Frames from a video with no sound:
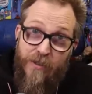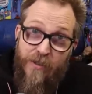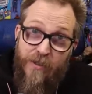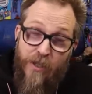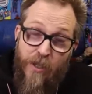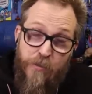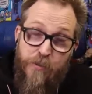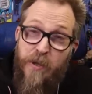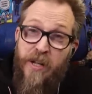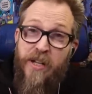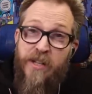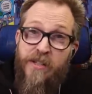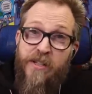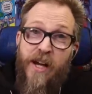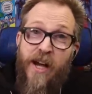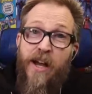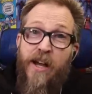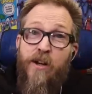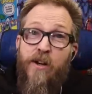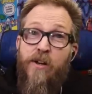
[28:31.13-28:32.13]
There's been
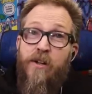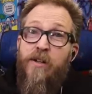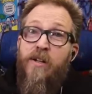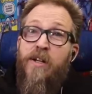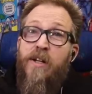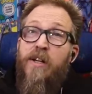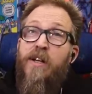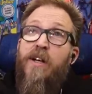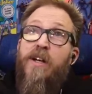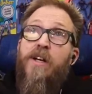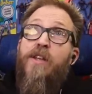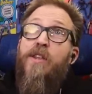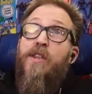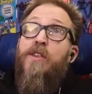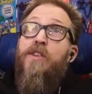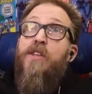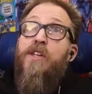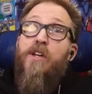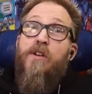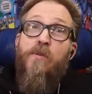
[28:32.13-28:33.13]
entire
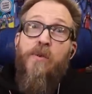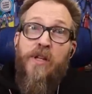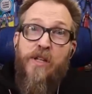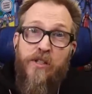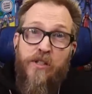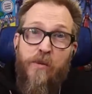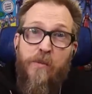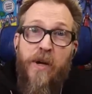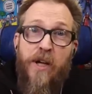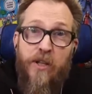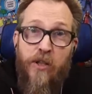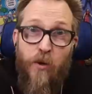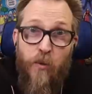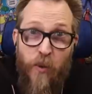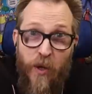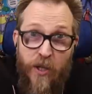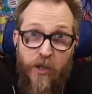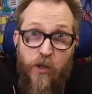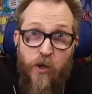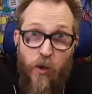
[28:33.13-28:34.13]
theories about the
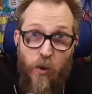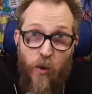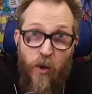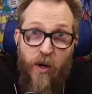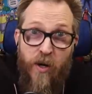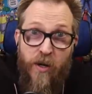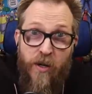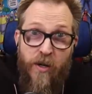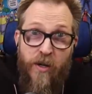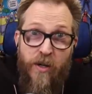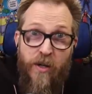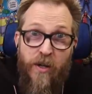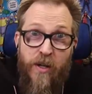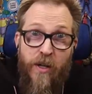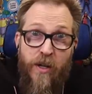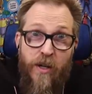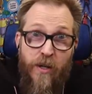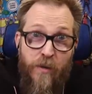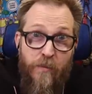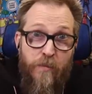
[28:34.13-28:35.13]
red door
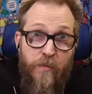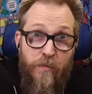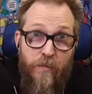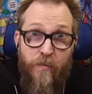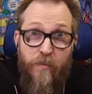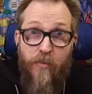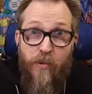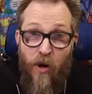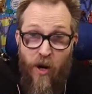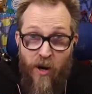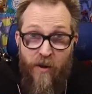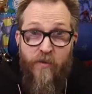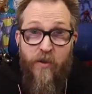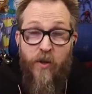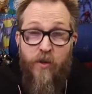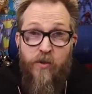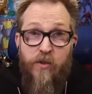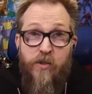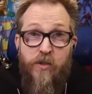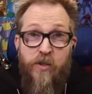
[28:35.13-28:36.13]
in
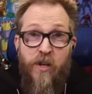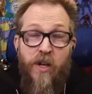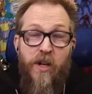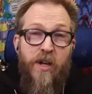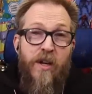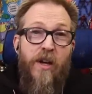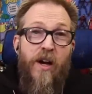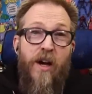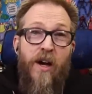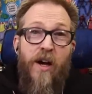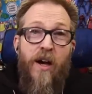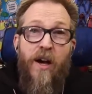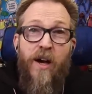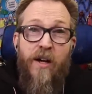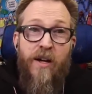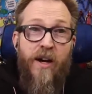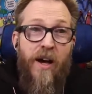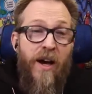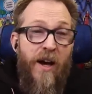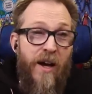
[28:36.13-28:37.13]
Braavos. Uh,
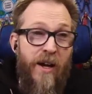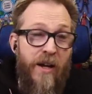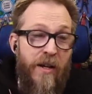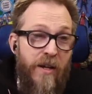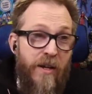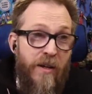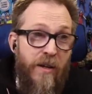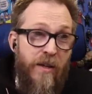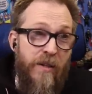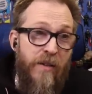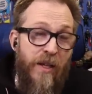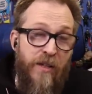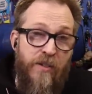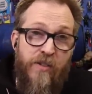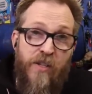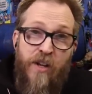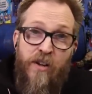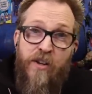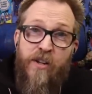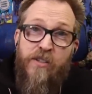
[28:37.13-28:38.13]
a guy like
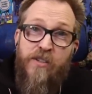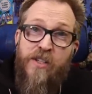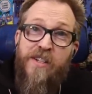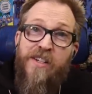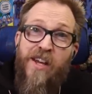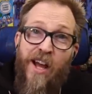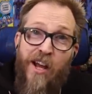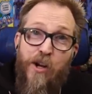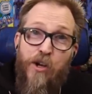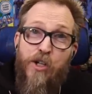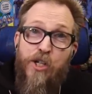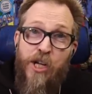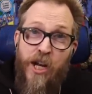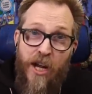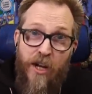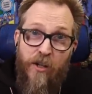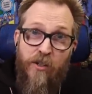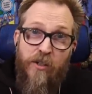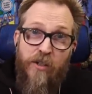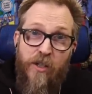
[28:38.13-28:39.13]
centered his entire
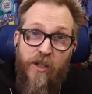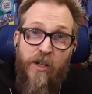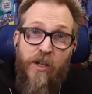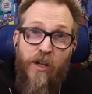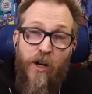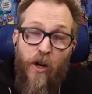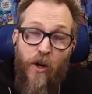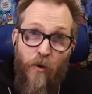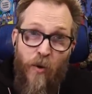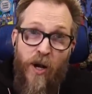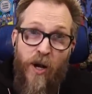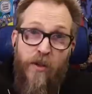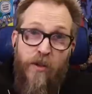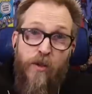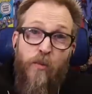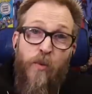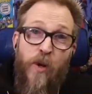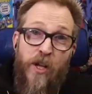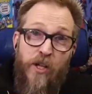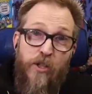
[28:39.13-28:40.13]
channel around
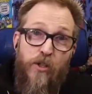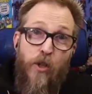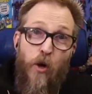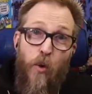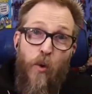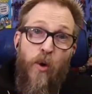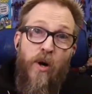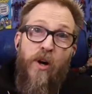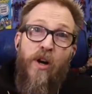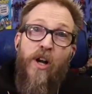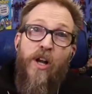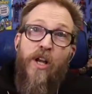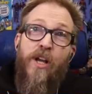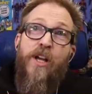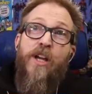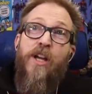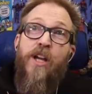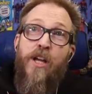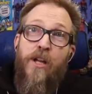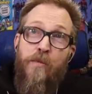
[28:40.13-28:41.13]
the red door
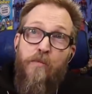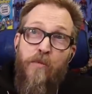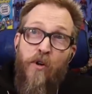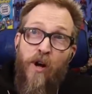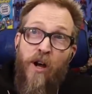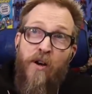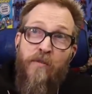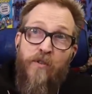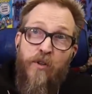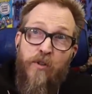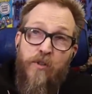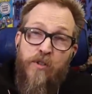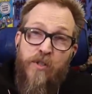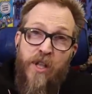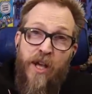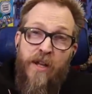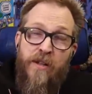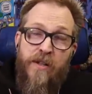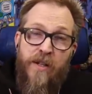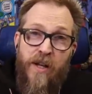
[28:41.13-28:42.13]
in Braavos
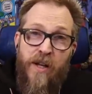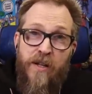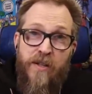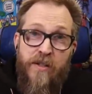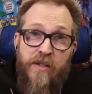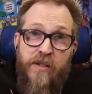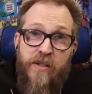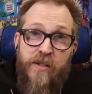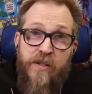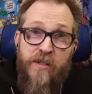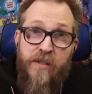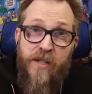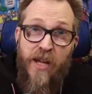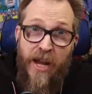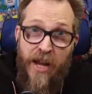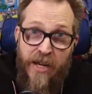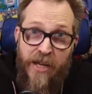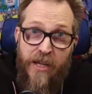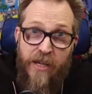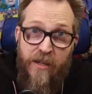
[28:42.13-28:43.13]
that uh,
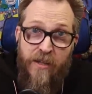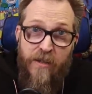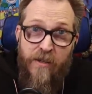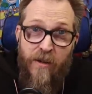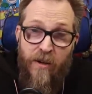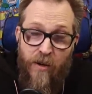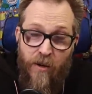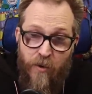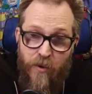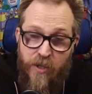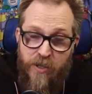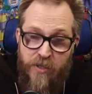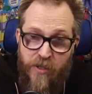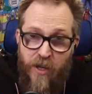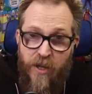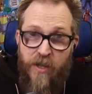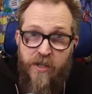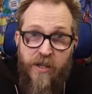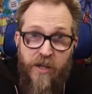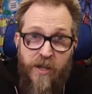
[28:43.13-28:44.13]
Danny always
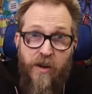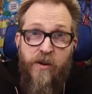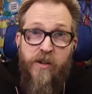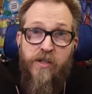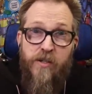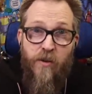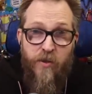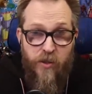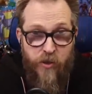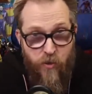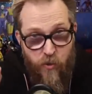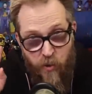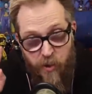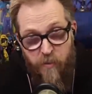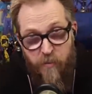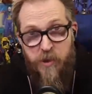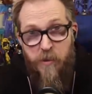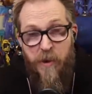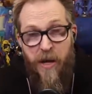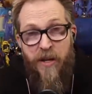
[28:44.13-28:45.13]
uh, Daenerys always
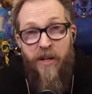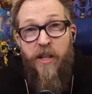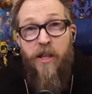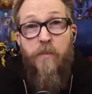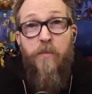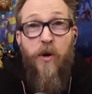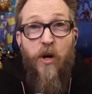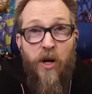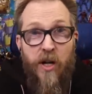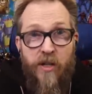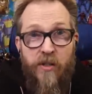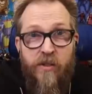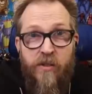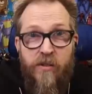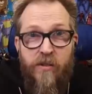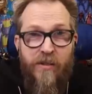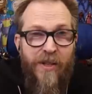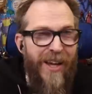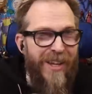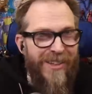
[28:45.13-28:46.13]
dreams about in the
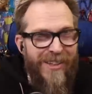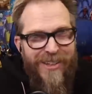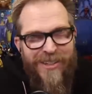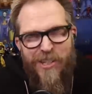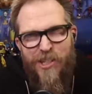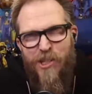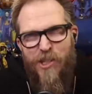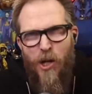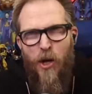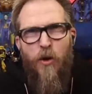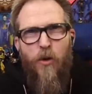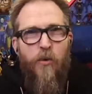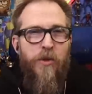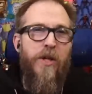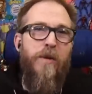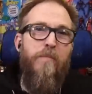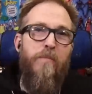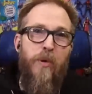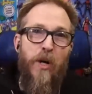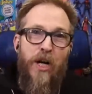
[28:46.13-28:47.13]
books, not the show,
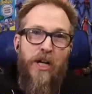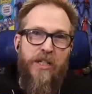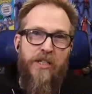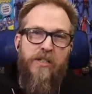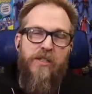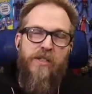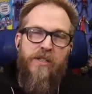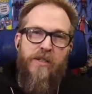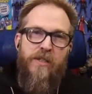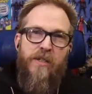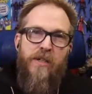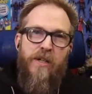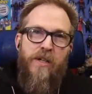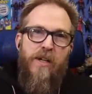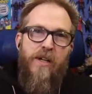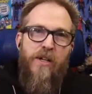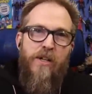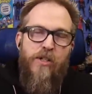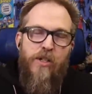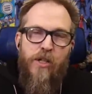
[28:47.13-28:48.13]
the books.
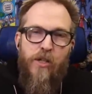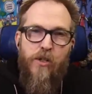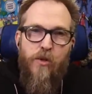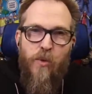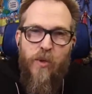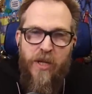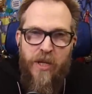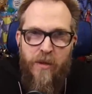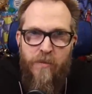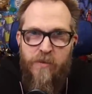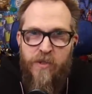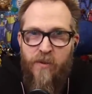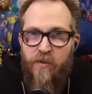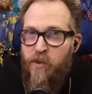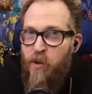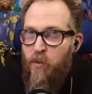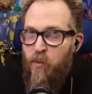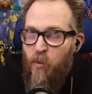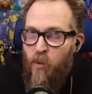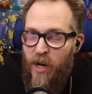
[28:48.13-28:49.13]
She dreams of
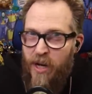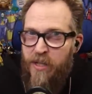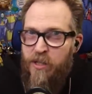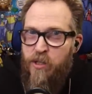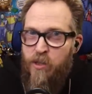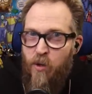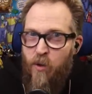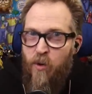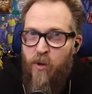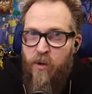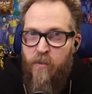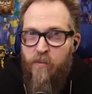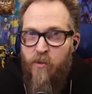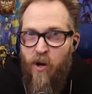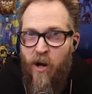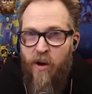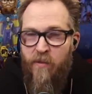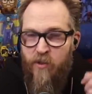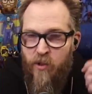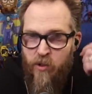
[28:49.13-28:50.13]
the red door in
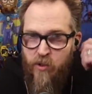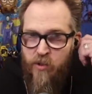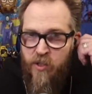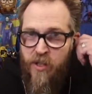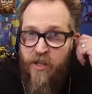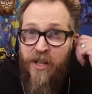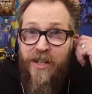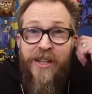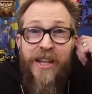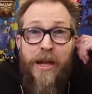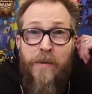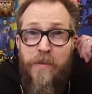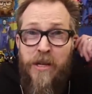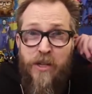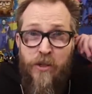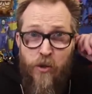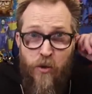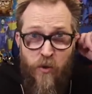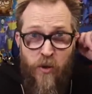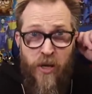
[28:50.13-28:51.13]
Braavos and the
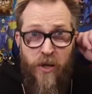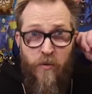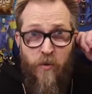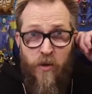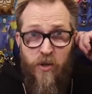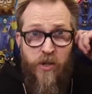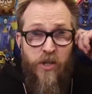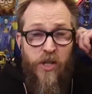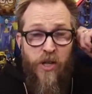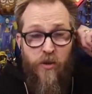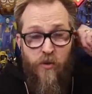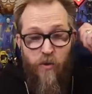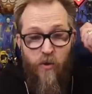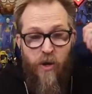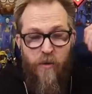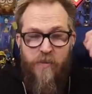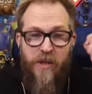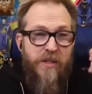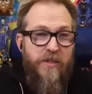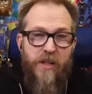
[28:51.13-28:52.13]
lemon tree where she grew
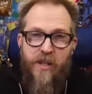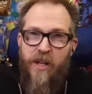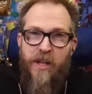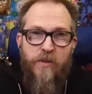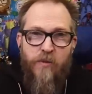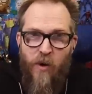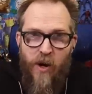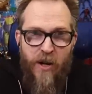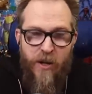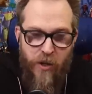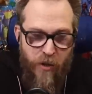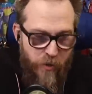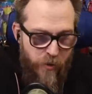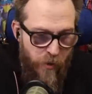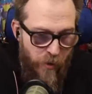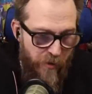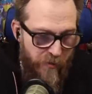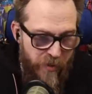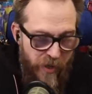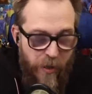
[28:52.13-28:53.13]
up. That's that's where I go
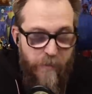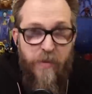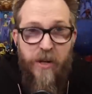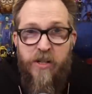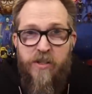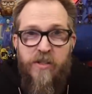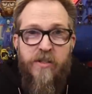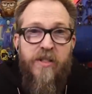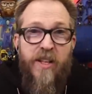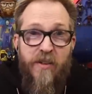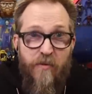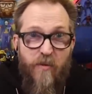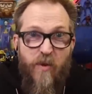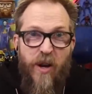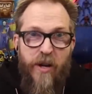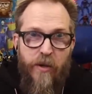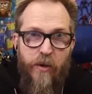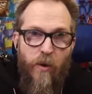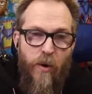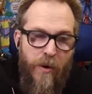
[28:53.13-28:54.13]
to every time, but it's different
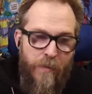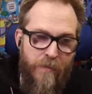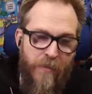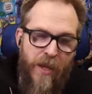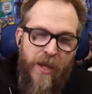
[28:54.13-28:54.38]
red door.